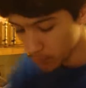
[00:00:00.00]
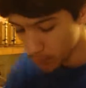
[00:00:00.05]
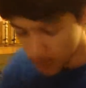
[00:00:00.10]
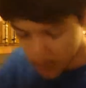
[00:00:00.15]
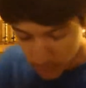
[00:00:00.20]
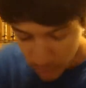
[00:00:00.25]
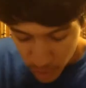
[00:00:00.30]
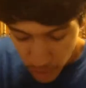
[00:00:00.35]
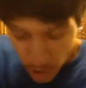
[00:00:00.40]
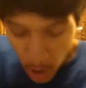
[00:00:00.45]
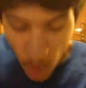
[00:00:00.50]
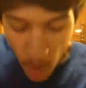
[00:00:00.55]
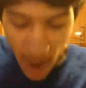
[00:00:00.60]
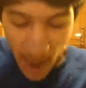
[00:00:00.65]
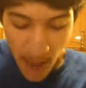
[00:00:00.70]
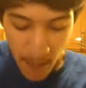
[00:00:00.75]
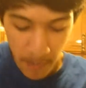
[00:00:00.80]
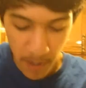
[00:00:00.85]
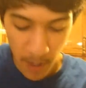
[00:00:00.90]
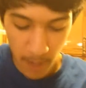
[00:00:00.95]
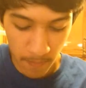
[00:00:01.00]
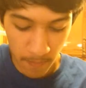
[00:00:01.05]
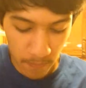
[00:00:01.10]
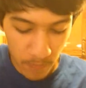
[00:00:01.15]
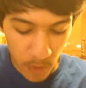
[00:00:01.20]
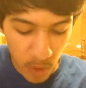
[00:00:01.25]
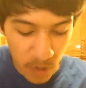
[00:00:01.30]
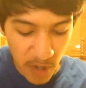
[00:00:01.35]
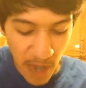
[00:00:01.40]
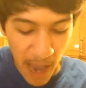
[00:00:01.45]
Like I'm so happy.
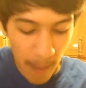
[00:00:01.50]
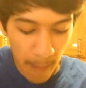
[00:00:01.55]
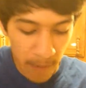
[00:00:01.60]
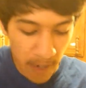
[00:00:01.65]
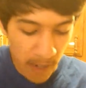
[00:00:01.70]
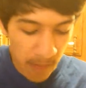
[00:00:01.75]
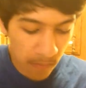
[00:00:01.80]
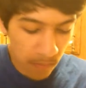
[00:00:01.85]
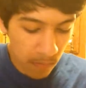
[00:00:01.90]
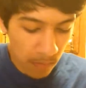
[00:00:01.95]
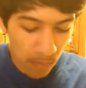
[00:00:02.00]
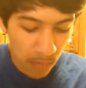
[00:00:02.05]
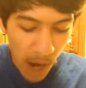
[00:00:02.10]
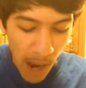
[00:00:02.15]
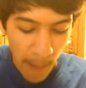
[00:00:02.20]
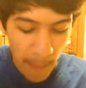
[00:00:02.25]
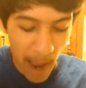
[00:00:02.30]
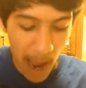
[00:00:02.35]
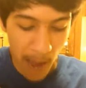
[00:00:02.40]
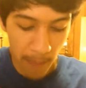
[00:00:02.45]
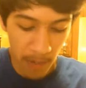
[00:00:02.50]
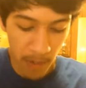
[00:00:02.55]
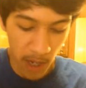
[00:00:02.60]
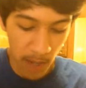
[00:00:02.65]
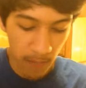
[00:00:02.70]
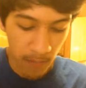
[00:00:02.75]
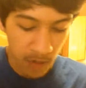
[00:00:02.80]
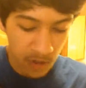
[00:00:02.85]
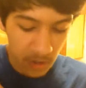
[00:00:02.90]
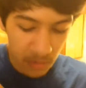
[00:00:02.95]
Who's happy? I'm happy
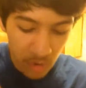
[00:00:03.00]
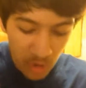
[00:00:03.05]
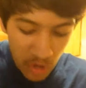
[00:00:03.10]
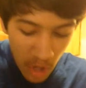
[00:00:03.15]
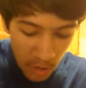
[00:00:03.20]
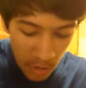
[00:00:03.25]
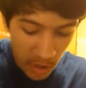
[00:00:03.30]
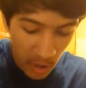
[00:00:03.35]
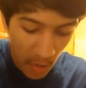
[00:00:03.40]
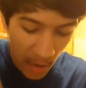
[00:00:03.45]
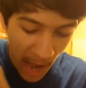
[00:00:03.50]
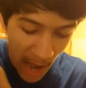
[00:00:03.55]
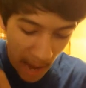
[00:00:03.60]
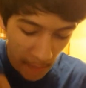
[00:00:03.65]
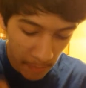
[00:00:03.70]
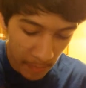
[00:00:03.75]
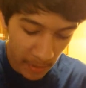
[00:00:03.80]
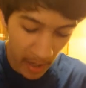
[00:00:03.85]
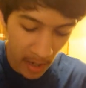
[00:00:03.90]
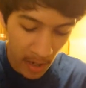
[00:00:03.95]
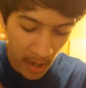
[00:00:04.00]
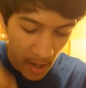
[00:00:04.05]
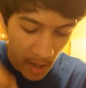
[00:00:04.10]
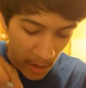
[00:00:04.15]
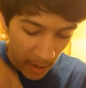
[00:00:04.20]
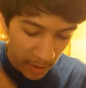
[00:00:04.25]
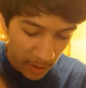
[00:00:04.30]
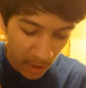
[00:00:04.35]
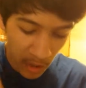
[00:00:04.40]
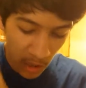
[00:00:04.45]
because I'm so, so happy.
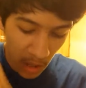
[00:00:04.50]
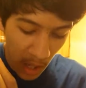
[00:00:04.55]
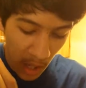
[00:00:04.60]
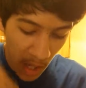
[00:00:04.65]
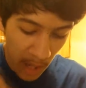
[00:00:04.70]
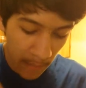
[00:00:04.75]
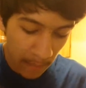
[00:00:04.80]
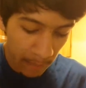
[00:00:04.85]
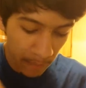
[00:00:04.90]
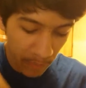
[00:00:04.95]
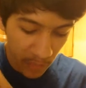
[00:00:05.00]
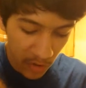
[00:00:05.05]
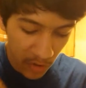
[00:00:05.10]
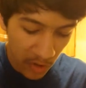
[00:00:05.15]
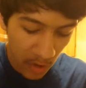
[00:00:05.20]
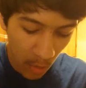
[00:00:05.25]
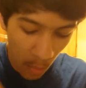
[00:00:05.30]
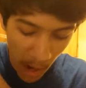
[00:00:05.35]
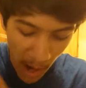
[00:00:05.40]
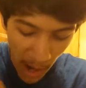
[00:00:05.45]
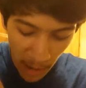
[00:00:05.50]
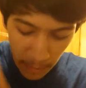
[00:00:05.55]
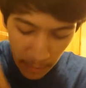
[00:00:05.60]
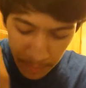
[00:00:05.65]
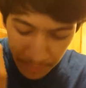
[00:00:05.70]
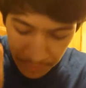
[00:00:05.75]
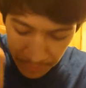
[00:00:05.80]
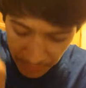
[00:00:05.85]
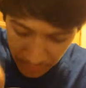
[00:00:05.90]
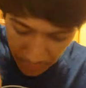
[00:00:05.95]
It took a lot, took a while,
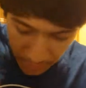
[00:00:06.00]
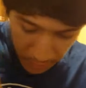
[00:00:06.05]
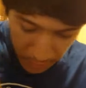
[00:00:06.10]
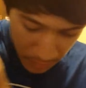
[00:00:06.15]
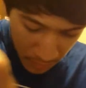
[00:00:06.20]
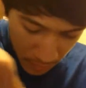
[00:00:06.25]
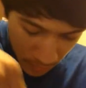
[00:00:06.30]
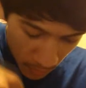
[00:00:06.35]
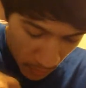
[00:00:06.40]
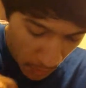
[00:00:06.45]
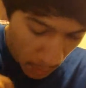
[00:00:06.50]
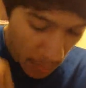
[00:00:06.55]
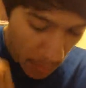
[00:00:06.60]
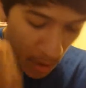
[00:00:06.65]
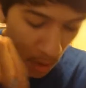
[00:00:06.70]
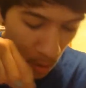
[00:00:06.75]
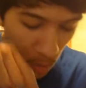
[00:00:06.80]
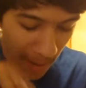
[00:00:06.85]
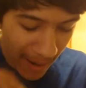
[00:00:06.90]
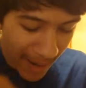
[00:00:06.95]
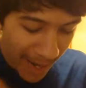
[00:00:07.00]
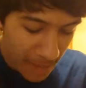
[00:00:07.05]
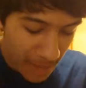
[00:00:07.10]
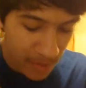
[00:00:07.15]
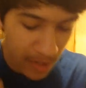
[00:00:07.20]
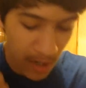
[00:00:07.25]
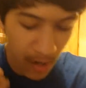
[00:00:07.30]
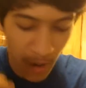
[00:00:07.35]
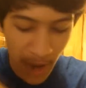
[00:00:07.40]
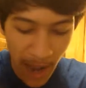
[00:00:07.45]
but oh my God, I'm
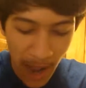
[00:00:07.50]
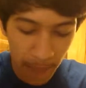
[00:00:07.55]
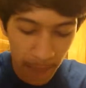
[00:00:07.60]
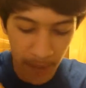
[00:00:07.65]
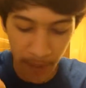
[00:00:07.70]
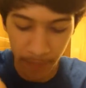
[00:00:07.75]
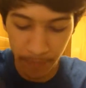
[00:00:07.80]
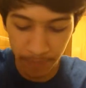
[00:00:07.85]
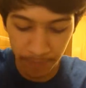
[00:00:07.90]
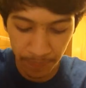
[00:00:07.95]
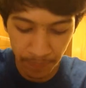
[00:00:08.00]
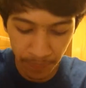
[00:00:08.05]
so happy.